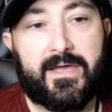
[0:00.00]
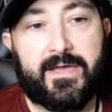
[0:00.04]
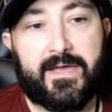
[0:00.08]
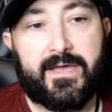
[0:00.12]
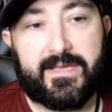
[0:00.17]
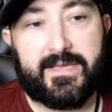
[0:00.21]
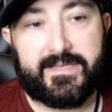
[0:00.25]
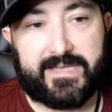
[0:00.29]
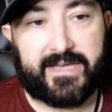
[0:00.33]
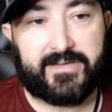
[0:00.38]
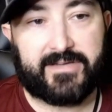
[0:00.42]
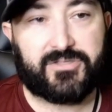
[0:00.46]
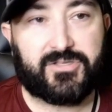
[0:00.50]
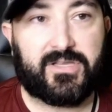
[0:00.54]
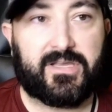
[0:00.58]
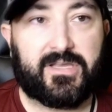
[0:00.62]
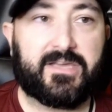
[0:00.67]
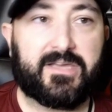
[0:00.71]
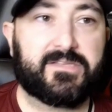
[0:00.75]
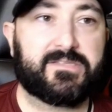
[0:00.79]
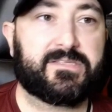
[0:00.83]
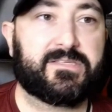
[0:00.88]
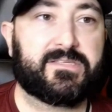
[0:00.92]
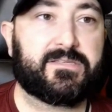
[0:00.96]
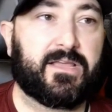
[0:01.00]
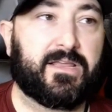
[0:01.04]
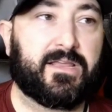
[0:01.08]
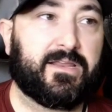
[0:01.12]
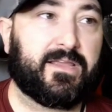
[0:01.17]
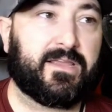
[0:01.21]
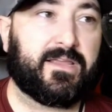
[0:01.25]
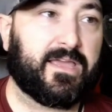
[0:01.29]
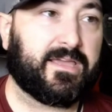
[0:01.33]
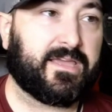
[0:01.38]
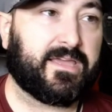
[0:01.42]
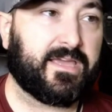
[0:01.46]
Essentially, because
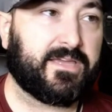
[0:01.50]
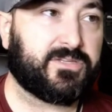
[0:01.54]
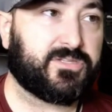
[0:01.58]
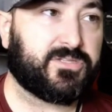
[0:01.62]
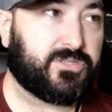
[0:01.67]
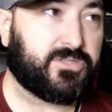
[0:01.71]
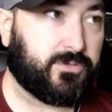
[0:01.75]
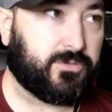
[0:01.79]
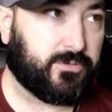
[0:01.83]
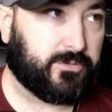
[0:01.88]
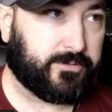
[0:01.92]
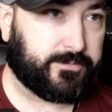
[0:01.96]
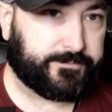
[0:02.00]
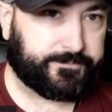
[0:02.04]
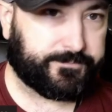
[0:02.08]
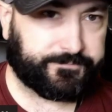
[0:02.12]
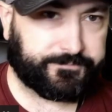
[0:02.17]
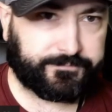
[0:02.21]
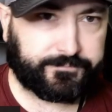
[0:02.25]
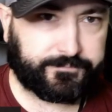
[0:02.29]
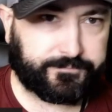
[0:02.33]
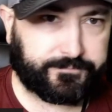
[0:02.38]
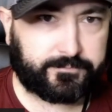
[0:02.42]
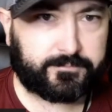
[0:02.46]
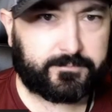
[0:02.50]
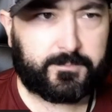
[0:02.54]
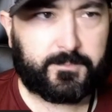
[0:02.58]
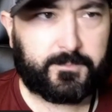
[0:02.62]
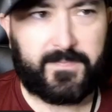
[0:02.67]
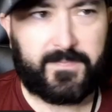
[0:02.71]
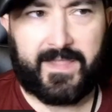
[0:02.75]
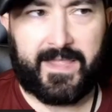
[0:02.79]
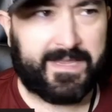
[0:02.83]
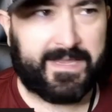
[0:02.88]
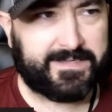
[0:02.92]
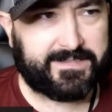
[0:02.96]
in case
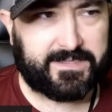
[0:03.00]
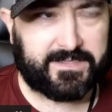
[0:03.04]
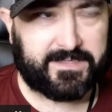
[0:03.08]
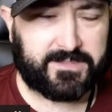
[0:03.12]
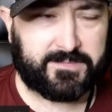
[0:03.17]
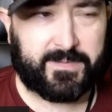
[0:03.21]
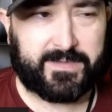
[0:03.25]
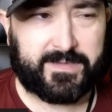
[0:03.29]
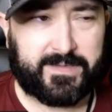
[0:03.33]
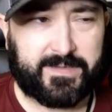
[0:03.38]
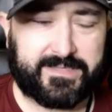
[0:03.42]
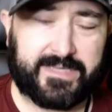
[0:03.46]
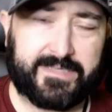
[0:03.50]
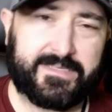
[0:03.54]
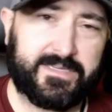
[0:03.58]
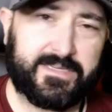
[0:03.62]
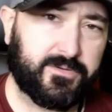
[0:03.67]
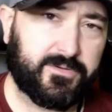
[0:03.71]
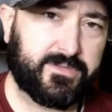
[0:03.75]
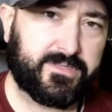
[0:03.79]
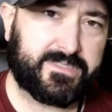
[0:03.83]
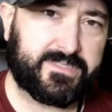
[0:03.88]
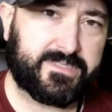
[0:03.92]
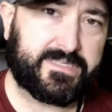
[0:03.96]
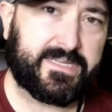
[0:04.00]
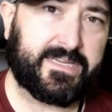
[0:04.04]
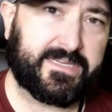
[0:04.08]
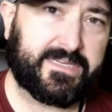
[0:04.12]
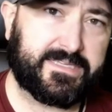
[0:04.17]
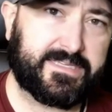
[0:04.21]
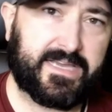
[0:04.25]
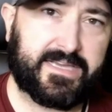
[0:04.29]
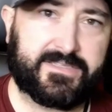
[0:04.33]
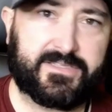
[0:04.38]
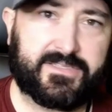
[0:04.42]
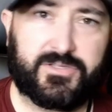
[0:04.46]
doesn't make sense, here in the state of
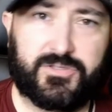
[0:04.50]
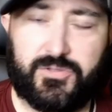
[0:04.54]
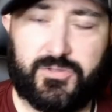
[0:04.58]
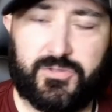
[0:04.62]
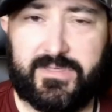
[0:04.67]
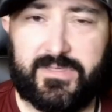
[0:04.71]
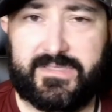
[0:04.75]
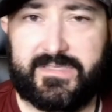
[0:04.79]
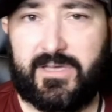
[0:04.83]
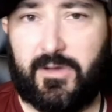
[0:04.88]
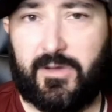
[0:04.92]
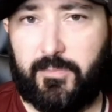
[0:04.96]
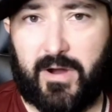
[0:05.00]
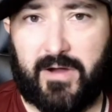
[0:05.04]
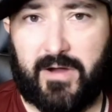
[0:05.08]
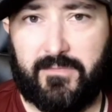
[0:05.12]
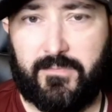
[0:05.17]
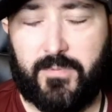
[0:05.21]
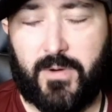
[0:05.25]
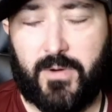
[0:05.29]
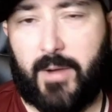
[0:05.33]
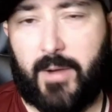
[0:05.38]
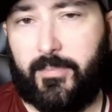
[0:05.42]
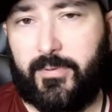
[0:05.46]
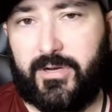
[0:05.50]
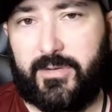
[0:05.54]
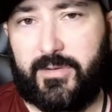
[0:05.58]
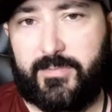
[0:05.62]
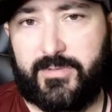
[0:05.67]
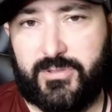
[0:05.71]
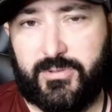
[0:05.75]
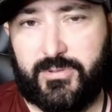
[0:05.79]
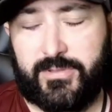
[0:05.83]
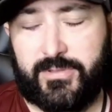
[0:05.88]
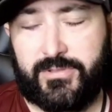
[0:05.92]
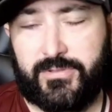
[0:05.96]
Texas, you can sell private property
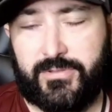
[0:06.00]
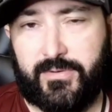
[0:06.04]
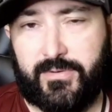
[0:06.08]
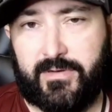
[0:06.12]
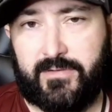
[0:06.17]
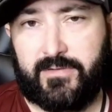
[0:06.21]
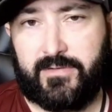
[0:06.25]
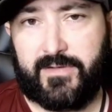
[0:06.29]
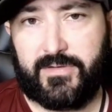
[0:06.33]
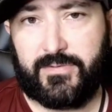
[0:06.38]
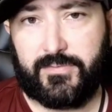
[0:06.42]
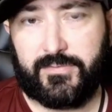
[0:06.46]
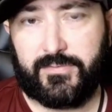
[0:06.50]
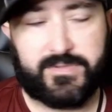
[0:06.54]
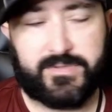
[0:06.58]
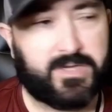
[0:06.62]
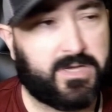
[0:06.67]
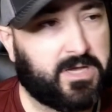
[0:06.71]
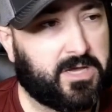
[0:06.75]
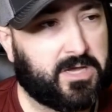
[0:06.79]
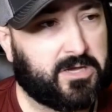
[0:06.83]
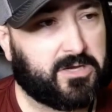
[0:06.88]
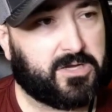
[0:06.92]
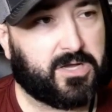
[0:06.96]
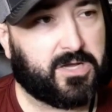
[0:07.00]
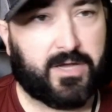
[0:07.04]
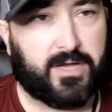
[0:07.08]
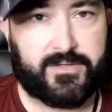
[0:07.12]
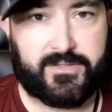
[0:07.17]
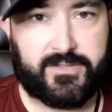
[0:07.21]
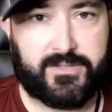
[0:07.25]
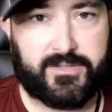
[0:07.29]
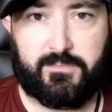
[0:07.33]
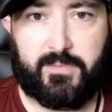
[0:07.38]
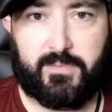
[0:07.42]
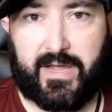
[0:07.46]
between two individuals.
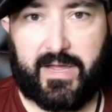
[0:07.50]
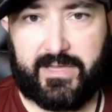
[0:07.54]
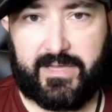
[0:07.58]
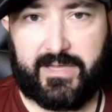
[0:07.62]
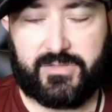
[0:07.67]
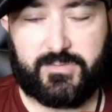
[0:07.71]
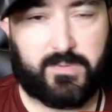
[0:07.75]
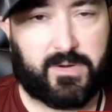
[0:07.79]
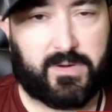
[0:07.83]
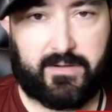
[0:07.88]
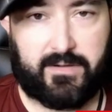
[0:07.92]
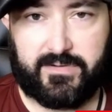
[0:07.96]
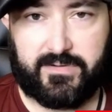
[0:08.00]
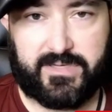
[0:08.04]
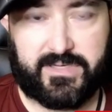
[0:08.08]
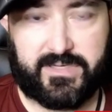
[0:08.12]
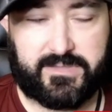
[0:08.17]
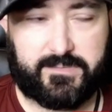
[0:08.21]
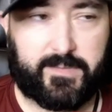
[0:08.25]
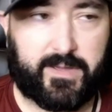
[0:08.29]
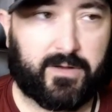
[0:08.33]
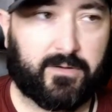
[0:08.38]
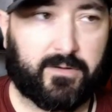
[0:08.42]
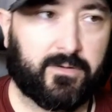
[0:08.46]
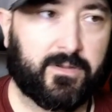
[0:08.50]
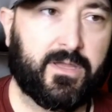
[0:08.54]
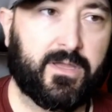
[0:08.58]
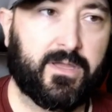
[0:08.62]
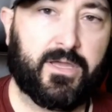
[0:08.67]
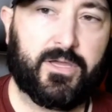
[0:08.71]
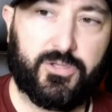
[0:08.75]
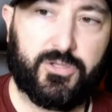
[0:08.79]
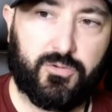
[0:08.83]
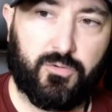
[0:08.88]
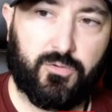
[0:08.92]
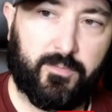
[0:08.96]
Guns, bikes, whatever, it doesn't matter.
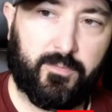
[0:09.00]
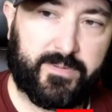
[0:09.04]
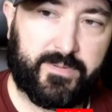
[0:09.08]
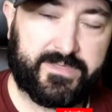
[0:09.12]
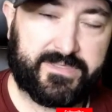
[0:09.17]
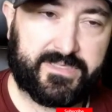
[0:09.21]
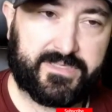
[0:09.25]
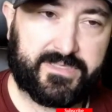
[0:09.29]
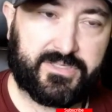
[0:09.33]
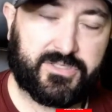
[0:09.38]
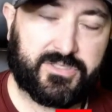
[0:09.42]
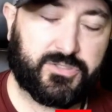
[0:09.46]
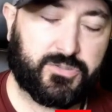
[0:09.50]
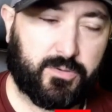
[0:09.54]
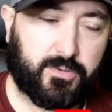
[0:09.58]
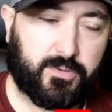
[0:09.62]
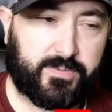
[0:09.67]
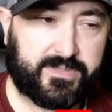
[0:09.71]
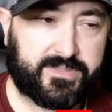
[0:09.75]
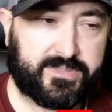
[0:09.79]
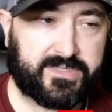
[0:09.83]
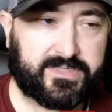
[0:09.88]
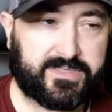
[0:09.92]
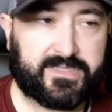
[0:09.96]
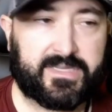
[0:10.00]
Your business is your business.